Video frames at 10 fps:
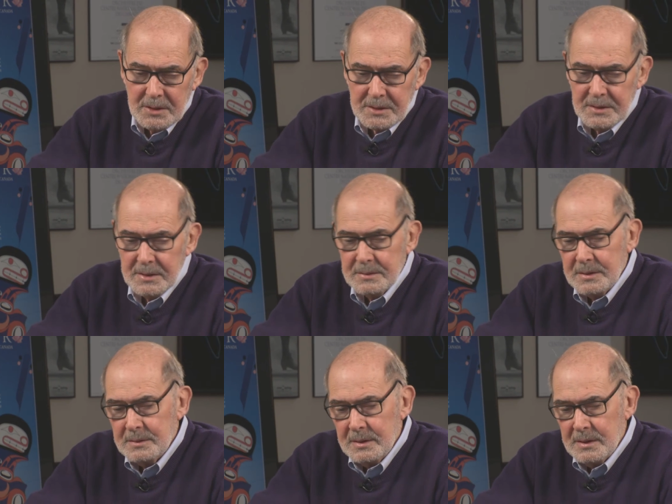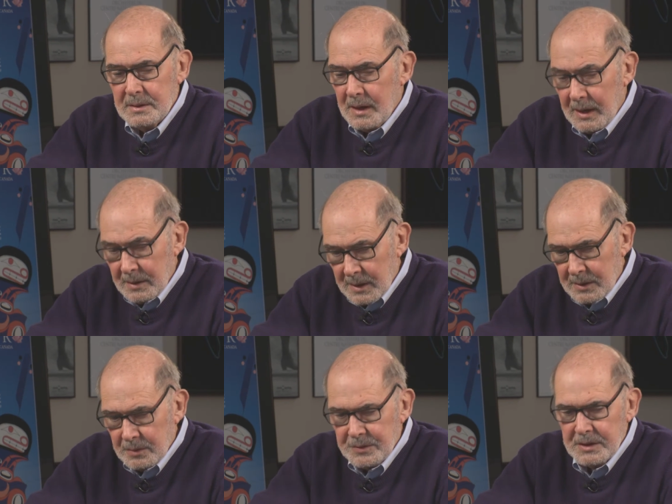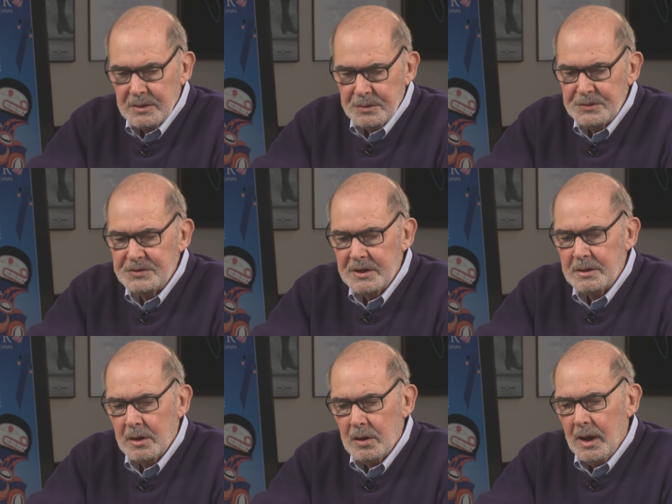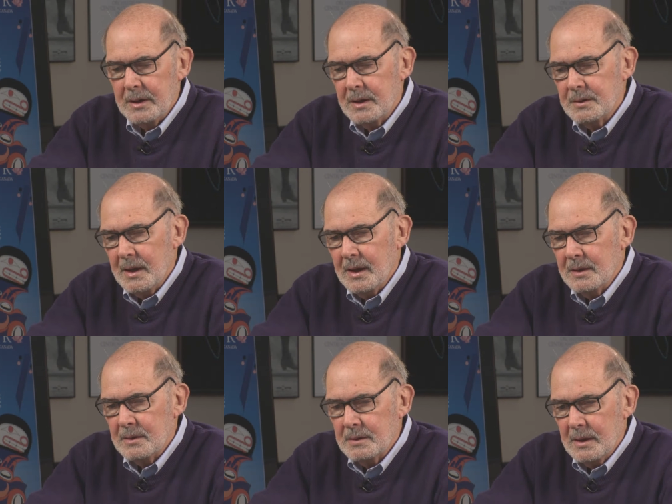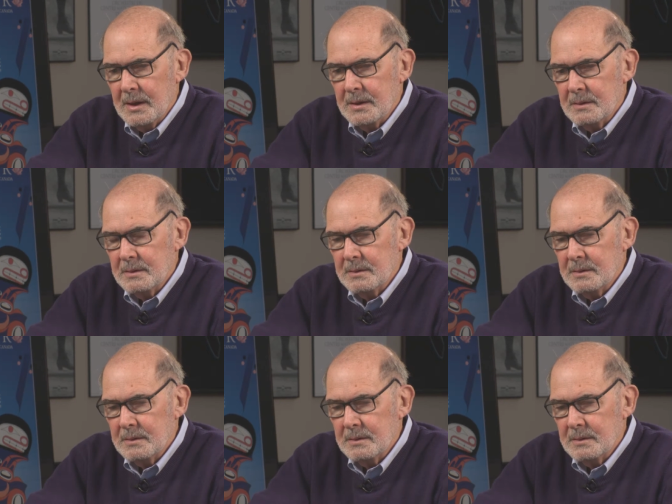look, the, the, I, I don't think you do see it in a lot, and, and, and,